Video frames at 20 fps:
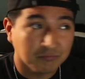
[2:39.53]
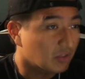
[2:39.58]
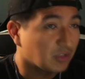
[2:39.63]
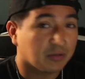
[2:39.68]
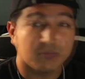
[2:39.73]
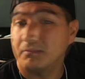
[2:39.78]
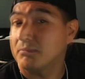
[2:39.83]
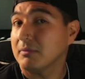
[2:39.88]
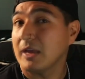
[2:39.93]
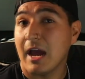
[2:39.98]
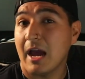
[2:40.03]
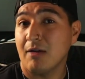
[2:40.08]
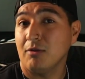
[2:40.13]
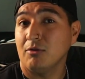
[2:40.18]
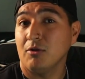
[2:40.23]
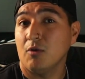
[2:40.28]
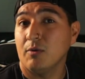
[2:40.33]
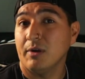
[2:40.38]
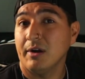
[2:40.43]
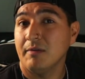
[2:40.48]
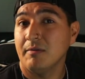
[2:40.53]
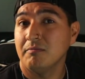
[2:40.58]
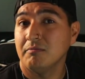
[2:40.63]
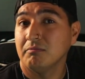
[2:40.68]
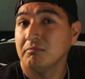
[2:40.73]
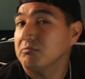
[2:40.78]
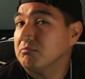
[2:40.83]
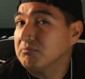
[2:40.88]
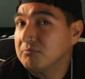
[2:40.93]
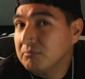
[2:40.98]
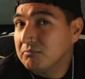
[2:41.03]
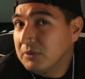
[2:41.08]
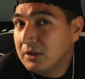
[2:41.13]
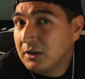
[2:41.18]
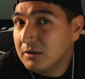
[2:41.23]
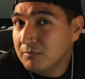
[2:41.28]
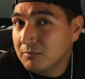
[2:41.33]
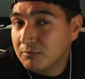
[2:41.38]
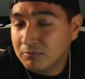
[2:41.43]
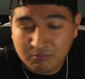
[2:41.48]
just out of nowhere, you
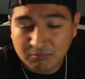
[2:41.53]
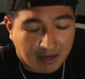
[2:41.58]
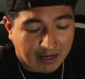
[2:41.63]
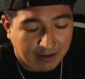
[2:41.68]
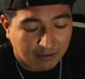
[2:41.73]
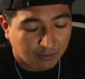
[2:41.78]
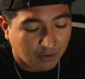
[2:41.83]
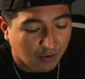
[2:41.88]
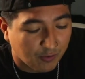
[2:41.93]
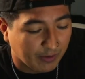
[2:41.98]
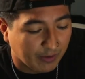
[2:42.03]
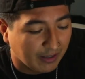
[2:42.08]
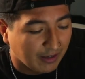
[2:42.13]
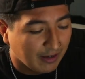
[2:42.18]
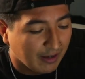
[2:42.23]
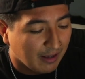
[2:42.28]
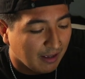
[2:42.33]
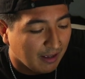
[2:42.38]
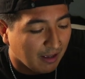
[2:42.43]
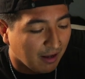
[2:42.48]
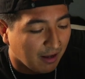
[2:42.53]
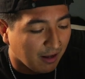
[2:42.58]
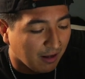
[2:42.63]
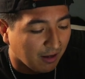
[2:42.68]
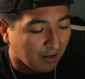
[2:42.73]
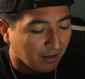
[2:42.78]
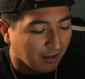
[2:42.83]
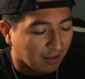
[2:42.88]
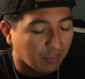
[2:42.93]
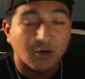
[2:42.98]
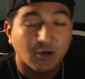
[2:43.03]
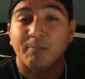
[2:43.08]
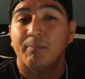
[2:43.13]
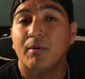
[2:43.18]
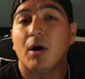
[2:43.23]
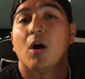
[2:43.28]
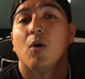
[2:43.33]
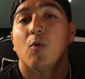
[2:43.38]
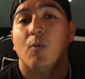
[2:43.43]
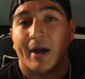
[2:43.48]
know, out of nowhere. Uh, they're
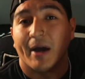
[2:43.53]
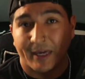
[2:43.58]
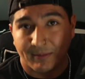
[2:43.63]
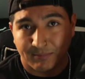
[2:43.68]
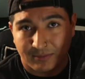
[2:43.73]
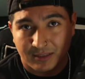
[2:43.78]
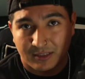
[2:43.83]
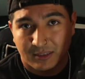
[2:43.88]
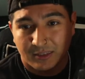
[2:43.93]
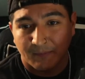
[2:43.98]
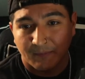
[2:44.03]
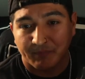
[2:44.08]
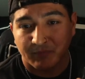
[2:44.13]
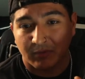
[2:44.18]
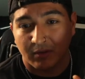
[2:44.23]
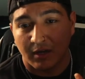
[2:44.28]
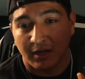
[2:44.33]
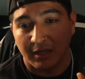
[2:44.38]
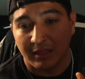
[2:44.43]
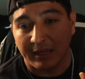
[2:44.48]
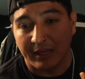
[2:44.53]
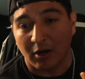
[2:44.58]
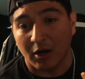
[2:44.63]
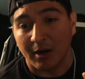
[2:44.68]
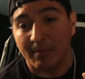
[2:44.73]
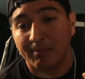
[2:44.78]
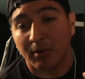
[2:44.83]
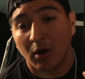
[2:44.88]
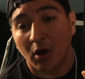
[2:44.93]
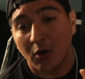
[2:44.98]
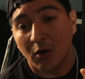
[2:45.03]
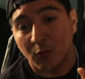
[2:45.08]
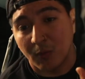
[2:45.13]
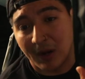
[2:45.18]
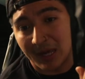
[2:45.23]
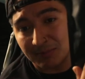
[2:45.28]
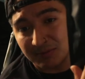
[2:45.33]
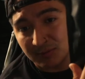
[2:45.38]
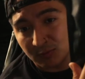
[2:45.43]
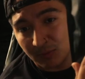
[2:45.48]
ball wipes. Uh, they are ball
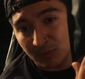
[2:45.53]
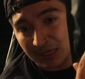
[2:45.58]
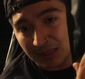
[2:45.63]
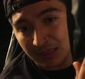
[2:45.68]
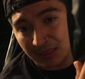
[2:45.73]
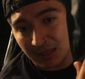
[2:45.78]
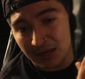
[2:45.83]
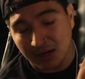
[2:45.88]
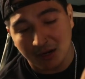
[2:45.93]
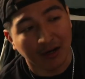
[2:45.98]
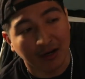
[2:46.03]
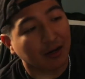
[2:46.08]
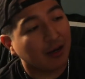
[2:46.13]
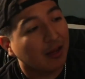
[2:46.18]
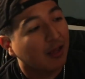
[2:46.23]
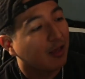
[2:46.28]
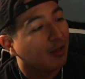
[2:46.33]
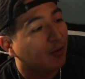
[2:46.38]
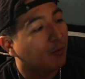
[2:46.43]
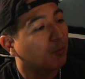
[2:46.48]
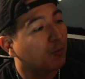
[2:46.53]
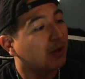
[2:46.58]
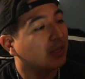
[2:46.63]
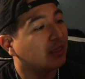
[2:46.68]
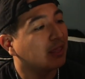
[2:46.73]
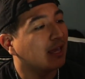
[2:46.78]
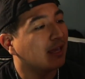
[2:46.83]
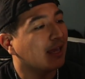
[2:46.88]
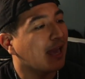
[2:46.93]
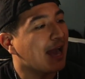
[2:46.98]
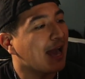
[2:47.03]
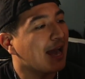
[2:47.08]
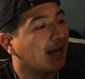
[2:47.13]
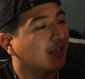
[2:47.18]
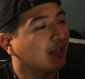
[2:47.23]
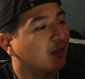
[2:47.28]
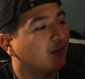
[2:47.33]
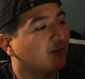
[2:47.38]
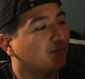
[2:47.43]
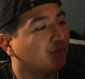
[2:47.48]
wipes right there with a
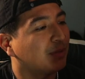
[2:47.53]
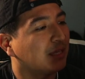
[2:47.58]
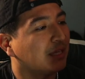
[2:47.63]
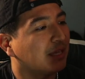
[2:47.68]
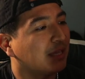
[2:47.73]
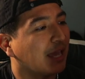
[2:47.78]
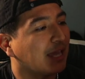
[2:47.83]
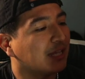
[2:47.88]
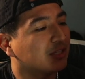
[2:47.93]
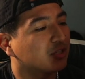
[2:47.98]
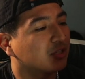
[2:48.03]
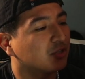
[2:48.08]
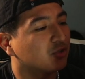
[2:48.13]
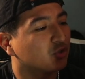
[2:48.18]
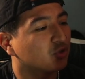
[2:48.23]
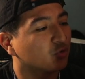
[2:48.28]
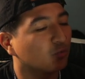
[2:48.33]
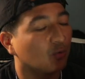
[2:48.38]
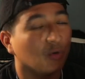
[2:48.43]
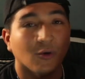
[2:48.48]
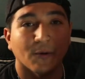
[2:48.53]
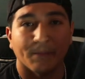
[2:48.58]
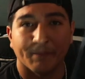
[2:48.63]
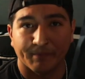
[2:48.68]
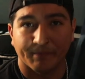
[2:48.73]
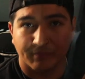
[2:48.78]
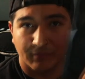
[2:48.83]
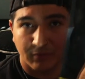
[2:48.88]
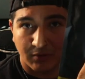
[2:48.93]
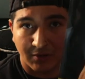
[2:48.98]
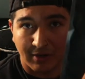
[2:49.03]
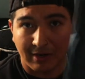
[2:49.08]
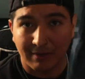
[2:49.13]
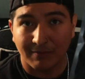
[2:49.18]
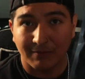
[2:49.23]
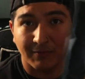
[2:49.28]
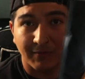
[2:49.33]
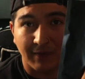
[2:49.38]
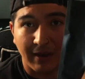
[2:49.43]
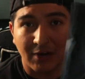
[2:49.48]
active pH control. All right,
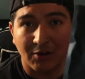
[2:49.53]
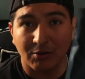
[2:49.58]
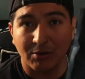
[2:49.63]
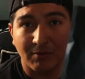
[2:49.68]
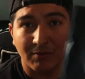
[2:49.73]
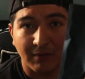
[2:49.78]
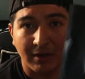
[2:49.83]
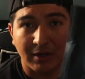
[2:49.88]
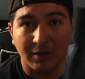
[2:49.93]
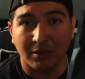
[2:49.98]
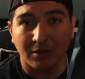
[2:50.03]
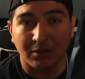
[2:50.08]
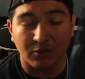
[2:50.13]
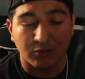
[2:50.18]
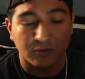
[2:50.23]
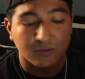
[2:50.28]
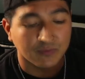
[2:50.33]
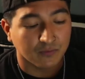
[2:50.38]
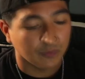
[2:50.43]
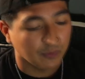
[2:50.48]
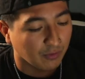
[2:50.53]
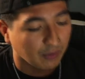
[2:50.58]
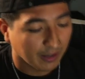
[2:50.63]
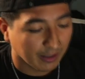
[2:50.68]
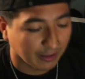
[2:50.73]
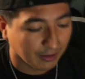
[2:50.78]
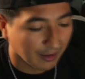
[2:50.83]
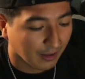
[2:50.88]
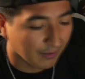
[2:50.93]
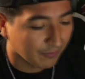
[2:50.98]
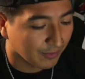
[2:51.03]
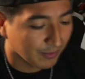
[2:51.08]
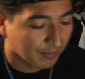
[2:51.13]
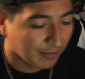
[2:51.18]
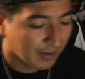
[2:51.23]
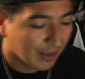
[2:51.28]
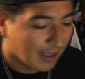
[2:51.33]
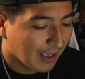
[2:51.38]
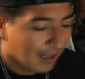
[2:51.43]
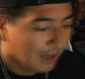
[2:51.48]
very, very useful. I love them.
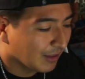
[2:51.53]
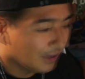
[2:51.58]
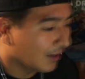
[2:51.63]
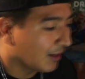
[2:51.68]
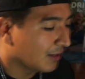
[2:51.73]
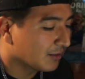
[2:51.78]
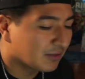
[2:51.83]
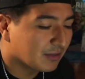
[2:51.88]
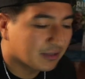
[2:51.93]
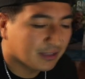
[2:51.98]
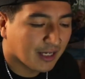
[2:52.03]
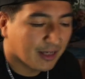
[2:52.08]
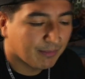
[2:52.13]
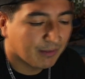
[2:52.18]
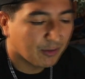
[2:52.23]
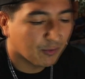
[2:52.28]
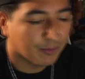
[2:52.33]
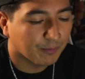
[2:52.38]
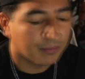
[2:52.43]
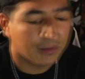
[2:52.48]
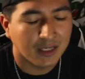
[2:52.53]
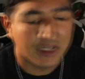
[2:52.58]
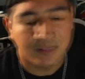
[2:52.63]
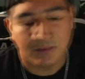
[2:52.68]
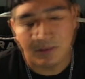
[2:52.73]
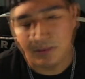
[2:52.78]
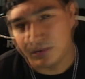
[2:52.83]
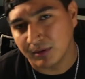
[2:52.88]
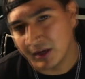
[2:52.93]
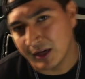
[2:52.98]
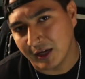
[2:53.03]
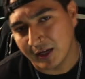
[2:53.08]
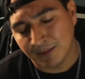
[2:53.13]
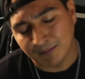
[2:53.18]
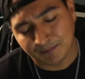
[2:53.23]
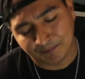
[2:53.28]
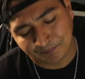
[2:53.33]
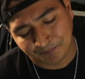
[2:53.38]
They also sent me a replacement blade.